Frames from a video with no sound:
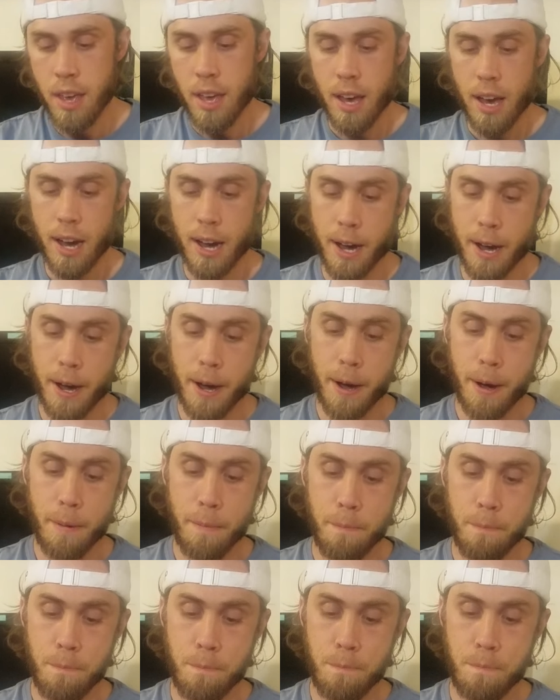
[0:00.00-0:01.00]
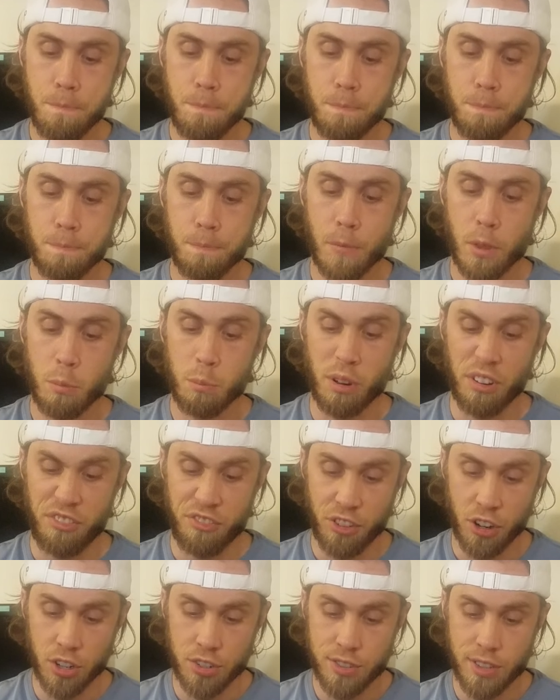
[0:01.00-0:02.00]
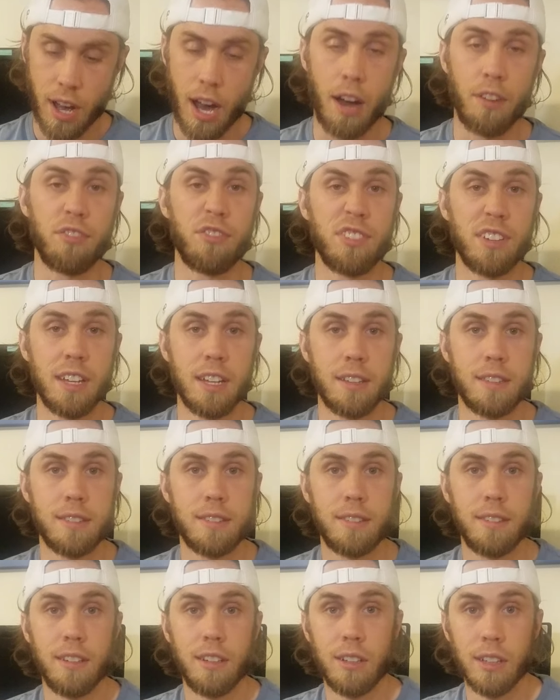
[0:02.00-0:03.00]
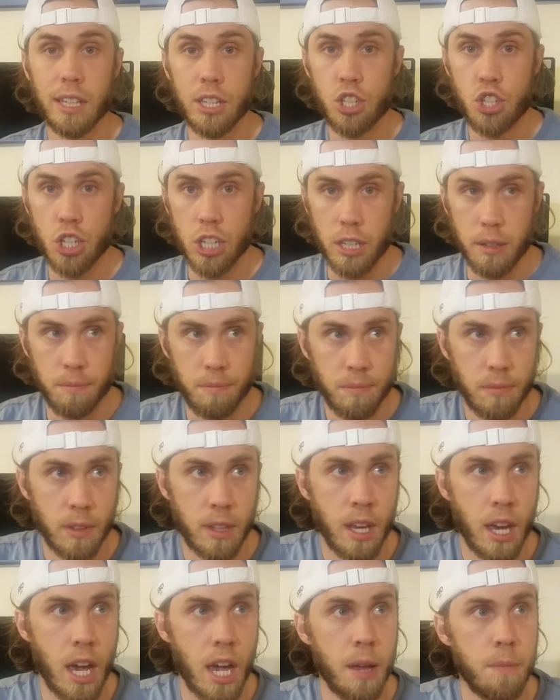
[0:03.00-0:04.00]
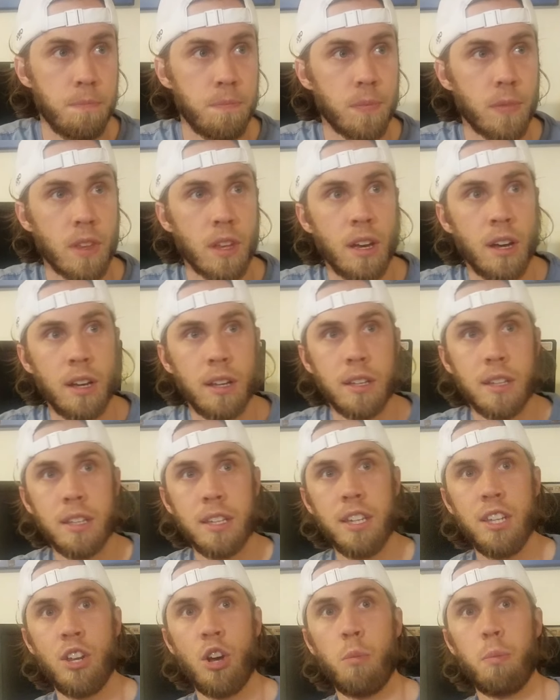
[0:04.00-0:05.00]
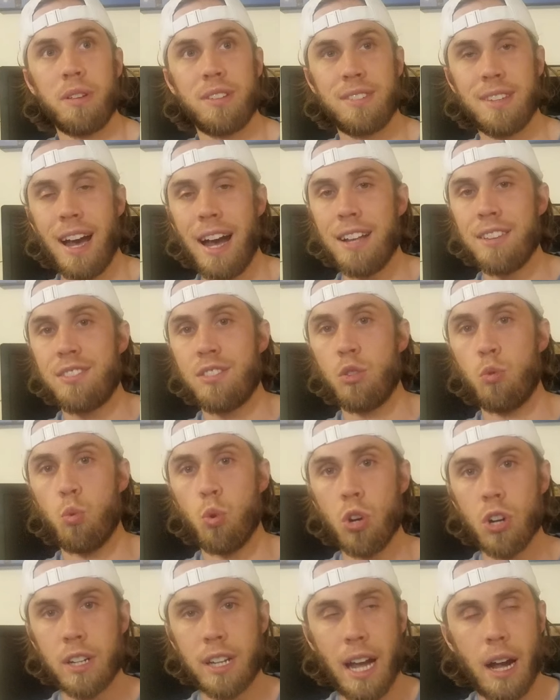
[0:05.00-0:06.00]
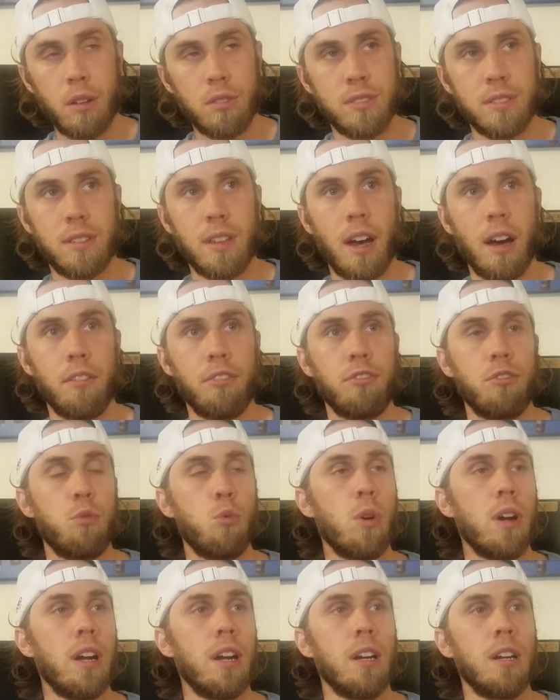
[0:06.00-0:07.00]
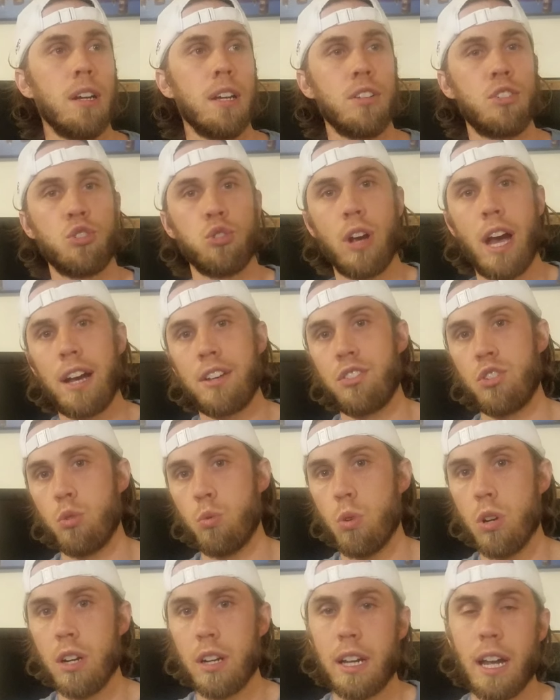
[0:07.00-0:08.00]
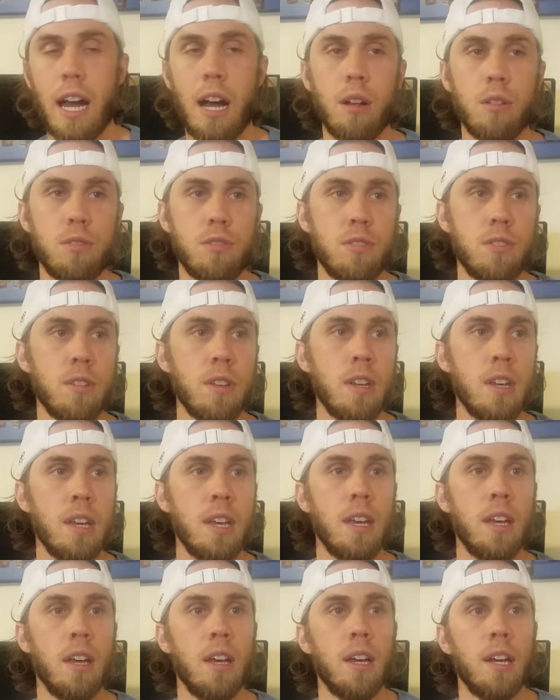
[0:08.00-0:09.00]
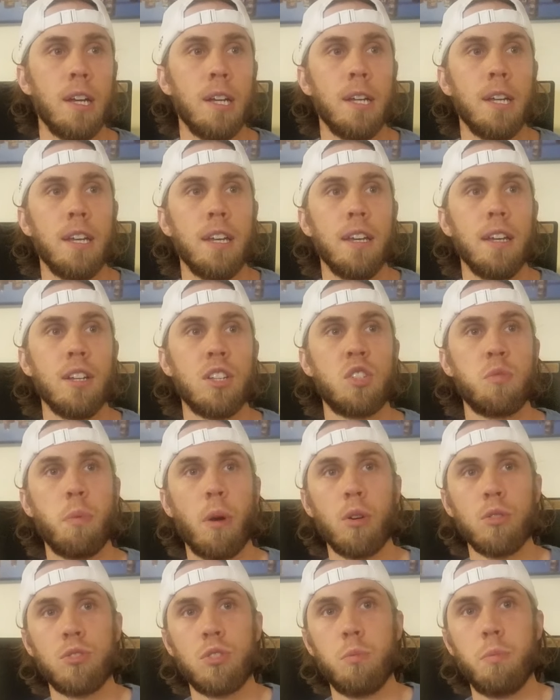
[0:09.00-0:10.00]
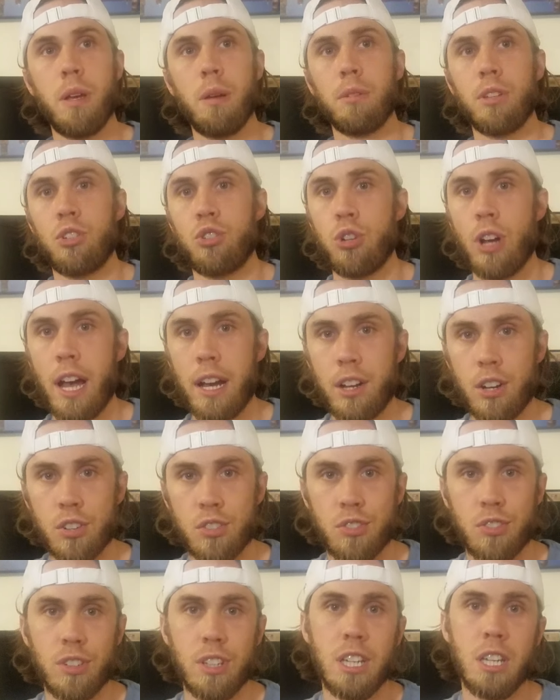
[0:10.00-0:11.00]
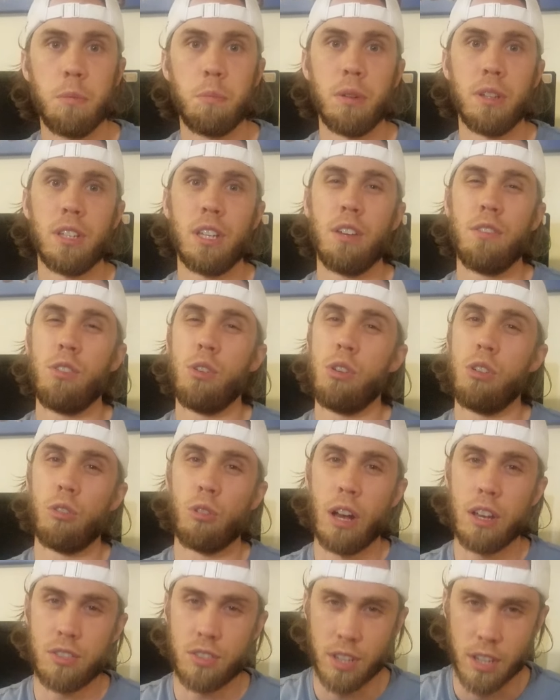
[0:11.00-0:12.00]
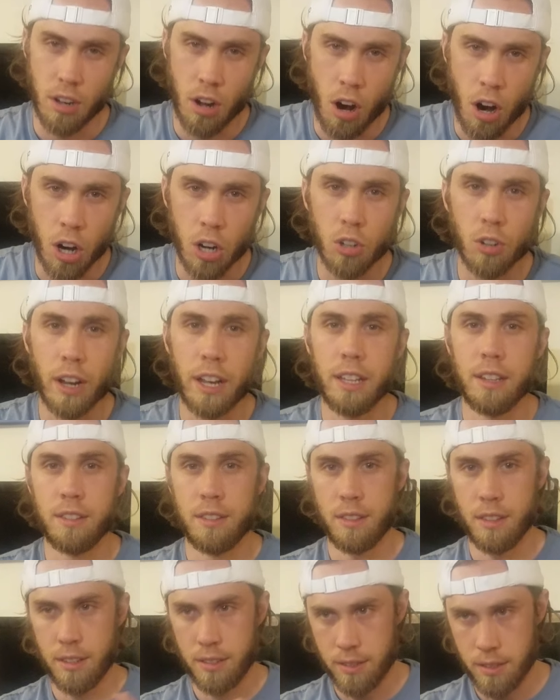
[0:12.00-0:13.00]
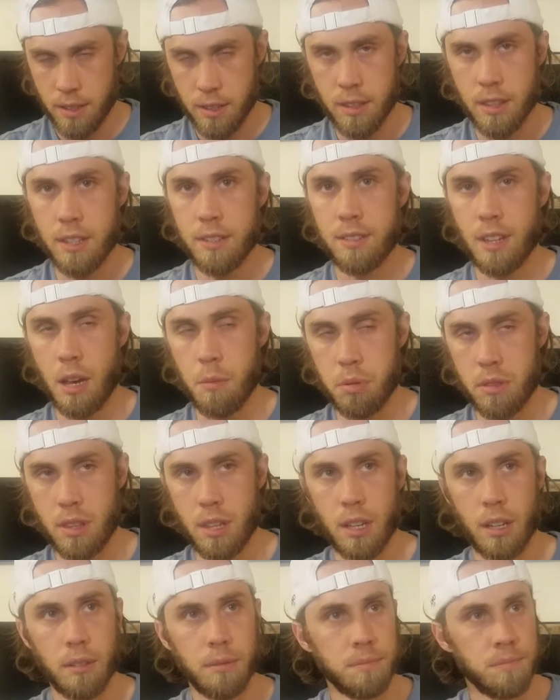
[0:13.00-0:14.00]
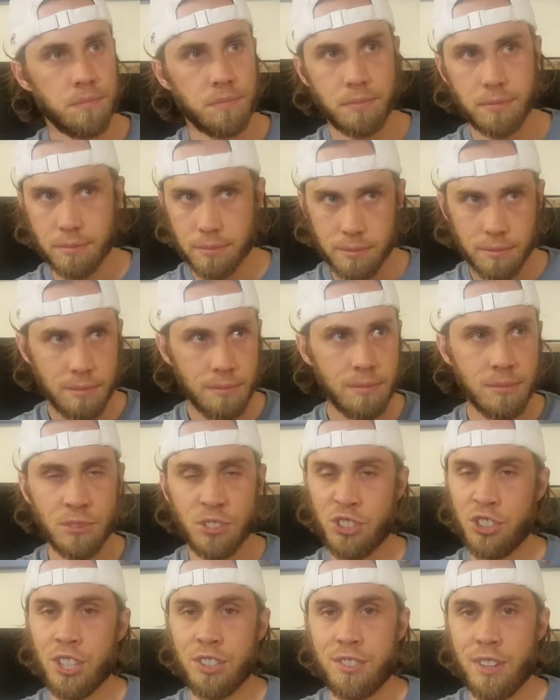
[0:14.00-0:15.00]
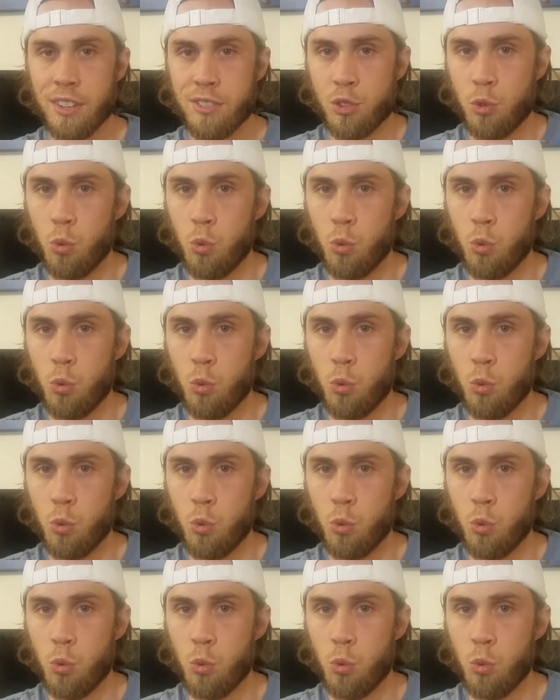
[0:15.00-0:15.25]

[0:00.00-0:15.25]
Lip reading: But first off, it's glitchy, okay? You know, besides the workout stuff where it tracks your workouts, it's supposed to be able to track your sleep and give you your resting heart rate and this type of thing. It just doesn't